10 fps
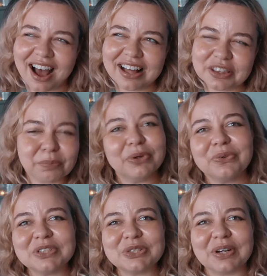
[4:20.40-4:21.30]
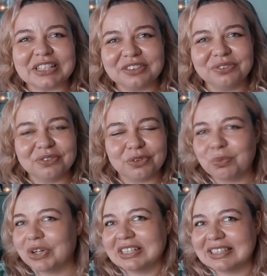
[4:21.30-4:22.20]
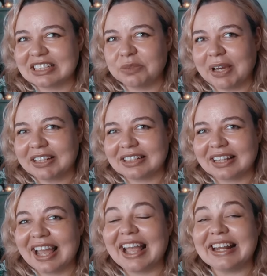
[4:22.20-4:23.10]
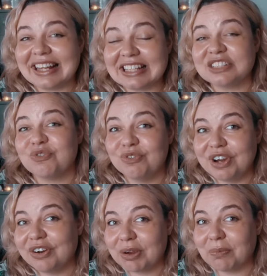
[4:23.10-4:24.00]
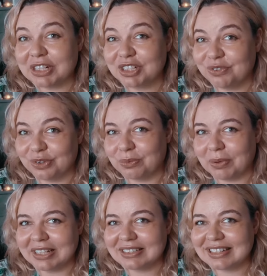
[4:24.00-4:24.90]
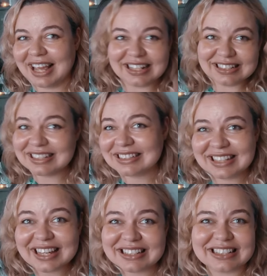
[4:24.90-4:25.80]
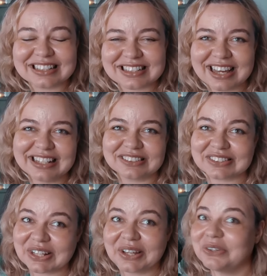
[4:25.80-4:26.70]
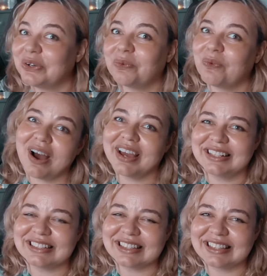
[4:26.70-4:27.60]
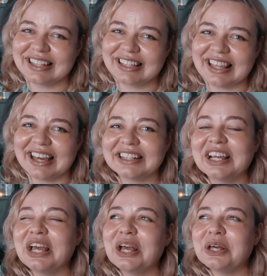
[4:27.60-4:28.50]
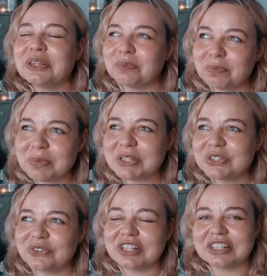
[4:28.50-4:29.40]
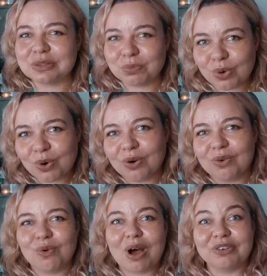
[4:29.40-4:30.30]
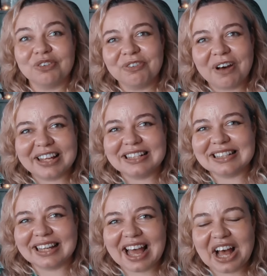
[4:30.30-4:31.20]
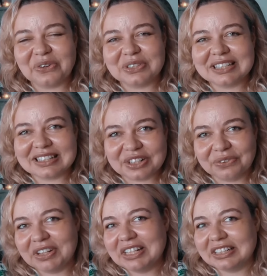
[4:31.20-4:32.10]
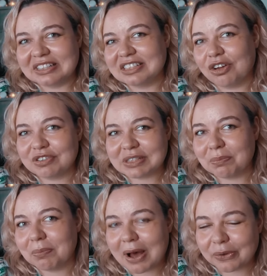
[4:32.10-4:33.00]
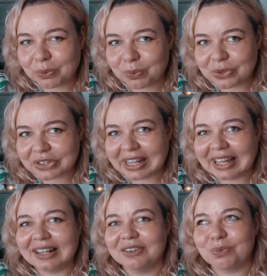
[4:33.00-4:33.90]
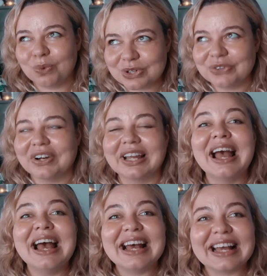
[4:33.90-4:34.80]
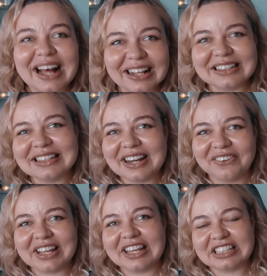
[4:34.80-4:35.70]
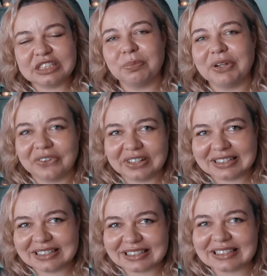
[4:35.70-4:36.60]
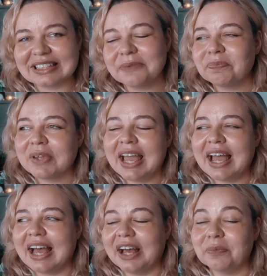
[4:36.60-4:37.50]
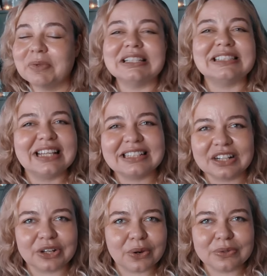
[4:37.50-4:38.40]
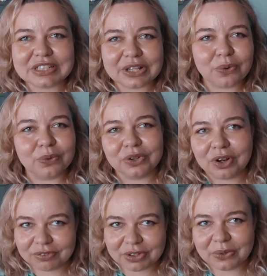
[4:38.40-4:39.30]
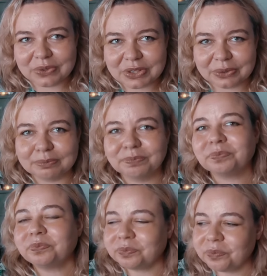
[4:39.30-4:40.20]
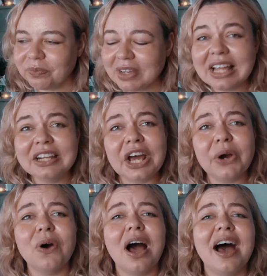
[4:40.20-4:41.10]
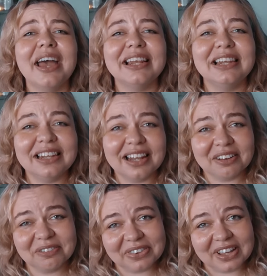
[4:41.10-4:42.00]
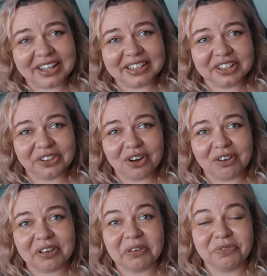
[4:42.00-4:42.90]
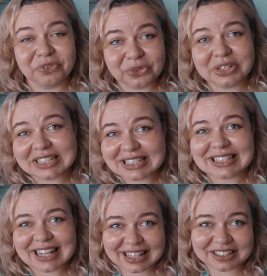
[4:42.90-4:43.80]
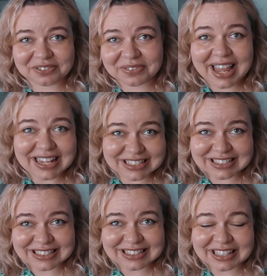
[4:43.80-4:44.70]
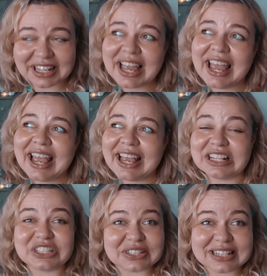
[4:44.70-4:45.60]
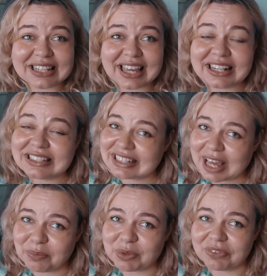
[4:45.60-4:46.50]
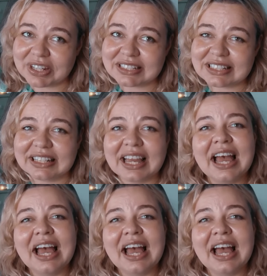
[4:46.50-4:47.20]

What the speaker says: the book was quite different from what I was expecting. It is very much food-based, and it does say it in the title, so I don't know why I didn't think that. The mystery is more around finding out the ingredients of some mouth-watering culinary experiences. It's set in a cozy corner of Kyoto, Now, I love the idea of a food detective agency. It's unique and it's captivating.